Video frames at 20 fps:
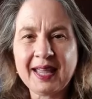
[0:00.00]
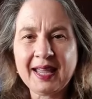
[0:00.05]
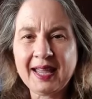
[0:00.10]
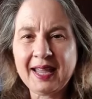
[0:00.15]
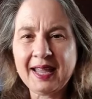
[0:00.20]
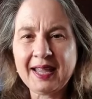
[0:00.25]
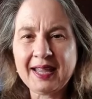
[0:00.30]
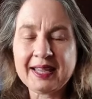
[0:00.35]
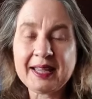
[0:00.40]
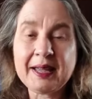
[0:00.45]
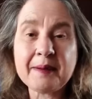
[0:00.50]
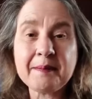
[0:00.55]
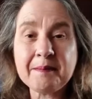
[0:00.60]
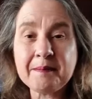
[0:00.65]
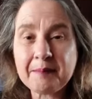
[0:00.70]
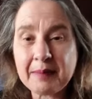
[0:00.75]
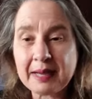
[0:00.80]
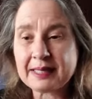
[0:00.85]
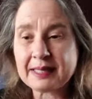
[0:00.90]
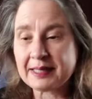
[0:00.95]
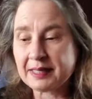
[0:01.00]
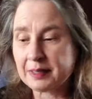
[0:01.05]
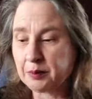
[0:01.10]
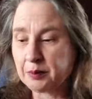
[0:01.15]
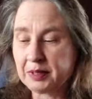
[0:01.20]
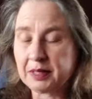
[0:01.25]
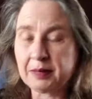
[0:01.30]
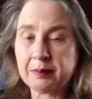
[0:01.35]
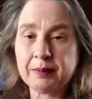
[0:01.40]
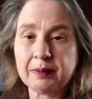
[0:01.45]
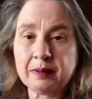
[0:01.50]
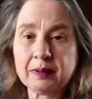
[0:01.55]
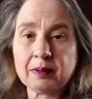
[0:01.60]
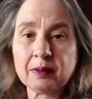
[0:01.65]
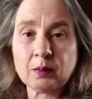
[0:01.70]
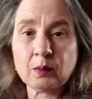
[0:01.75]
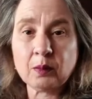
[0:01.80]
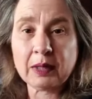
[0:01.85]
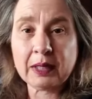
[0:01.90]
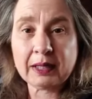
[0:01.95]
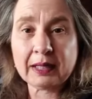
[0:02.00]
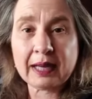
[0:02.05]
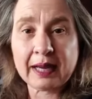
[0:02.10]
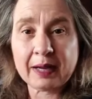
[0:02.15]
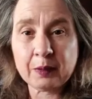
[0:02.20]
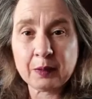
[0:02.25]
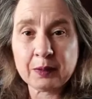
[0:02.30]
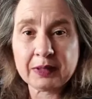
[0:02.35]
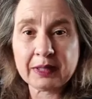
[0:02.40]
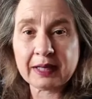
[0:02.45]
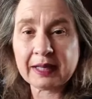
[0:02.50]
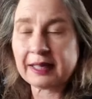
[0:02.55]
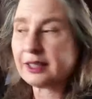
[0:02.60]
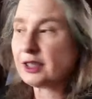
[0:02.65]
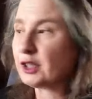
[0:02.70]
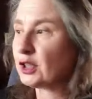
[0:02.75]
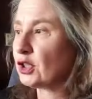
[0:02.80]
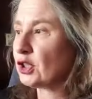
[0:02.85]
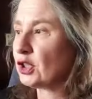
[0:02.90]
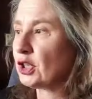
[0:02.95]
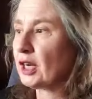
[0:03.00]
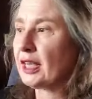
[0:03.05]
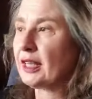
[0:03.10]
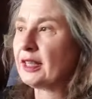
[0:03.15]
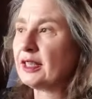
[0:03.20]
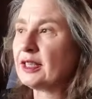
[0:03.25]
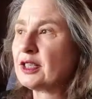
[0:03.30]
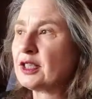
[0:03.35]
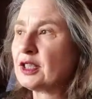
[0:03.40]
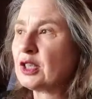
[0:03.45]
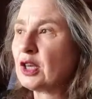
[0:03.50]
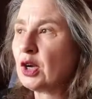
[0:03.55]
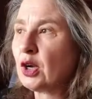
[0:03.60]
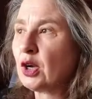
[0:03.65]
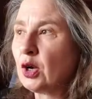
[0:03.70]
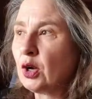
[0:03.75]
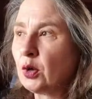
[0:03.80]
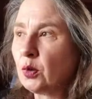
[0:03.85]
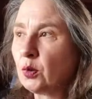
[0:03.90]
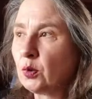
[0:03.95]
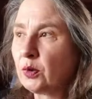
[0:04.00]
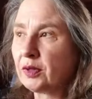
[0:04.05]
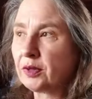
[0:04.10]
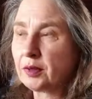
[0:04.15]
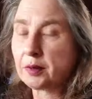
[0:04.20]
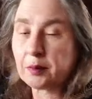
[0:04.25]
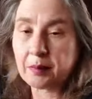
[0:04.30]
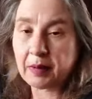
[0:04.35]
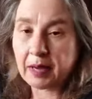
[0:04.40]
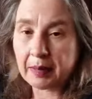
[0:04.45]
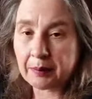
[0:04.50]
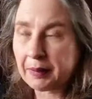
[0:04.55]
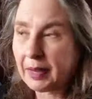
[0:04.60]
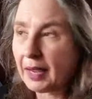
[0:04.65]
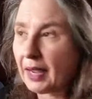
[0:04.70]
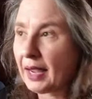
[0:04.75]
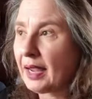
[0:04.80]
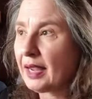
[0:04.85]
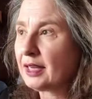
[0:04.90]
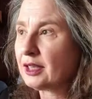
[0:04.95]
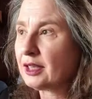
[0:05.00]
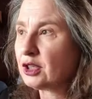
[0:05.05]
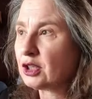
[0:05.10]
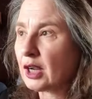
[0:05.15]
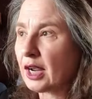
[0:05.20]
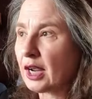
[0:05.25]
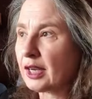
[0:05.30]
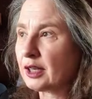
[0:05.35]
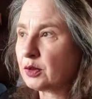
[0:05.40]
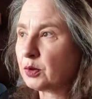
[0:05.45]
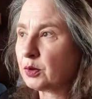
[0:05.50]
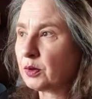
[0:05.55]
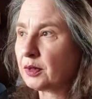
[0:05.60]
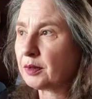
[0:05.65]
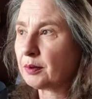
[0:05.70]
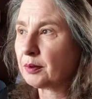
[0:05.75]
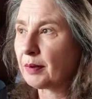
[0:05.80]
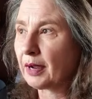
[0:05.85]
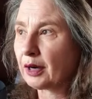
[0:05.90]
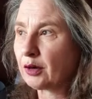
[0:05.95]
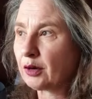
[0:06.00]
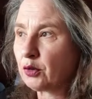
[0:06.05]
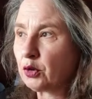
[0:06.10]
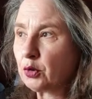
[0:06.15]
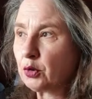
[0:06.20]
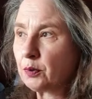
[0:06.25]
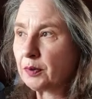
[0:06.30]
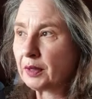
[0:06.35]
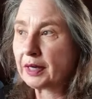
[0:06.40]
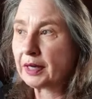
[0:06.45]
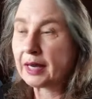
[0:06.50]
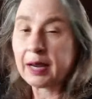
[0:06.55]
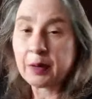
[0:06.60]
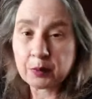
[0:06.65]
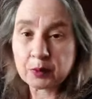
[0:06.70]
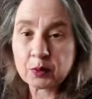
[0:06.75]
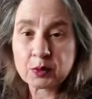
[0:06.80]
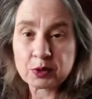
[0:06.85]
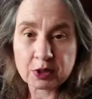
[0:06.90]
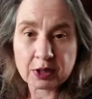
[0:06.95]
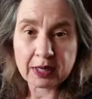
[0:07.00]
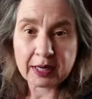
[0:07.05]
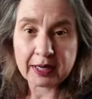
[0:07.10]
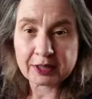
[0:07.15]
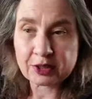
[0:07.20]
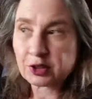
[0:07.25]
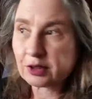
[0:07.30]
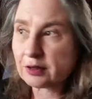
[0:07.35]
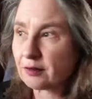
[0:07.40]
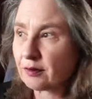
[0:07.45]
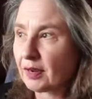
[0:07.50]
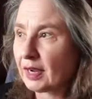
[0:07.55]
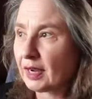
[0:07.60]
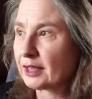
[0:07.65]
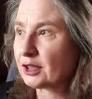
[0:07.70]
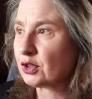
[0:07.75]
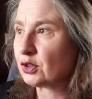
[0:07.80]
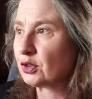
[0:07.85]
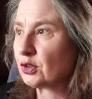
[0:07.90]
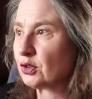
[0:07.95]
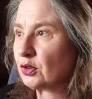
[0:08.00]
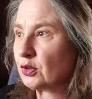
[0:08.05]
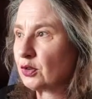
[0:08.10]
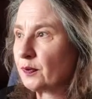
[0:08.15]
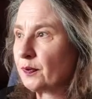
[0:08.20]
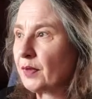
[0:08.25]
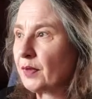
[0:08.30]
Hey, amazing people. Well, I would like to share this with my page and with my group that I would also like to invite you to.